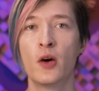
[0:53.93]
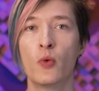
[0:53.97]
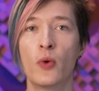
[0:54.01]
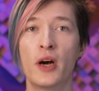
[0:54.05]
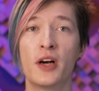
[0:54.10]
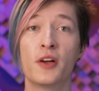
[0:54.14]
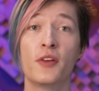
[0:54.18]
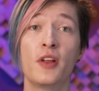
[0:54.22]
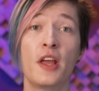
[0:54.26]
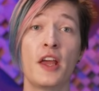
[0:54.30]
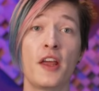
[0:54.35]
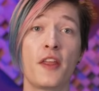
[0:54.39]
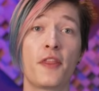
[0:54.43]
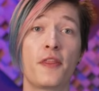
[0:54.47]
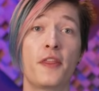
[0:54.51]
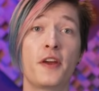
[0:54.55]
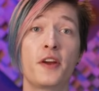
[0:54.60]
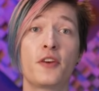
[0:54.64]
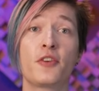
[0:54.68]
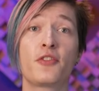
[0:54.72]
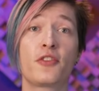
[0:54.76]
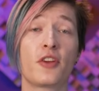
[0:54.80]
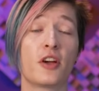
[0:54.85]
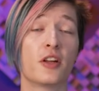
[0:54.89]
Well,
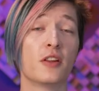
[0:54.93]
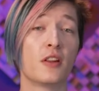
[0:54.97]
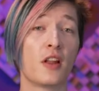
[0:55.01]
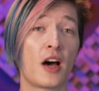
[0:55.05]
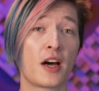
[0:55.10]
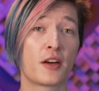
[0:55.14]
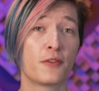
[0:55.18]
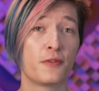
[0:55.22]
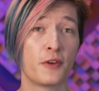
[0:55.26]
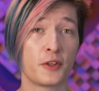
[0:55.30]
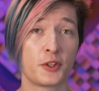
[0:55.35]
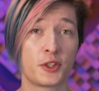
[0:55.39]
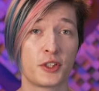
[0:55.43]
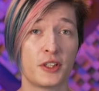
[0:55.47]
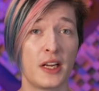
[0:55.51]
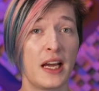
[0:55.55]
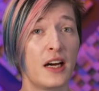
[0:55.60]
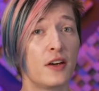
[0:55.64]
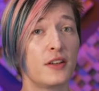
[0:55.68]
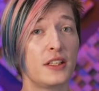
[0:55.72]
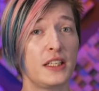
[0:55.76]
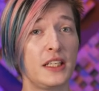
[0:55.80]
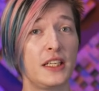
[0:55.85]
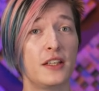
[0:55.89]
there's a lot of
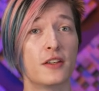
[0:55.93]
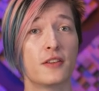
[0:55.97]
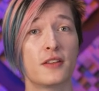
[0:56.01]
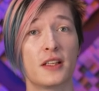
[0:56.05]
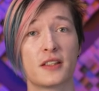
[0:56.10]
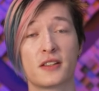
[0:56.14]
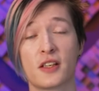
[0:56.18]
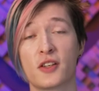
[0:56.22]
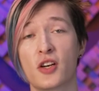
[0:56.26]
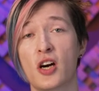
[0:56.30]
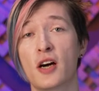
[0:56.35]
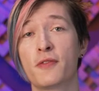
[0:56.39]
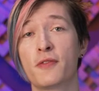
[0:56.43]
functionality here that's on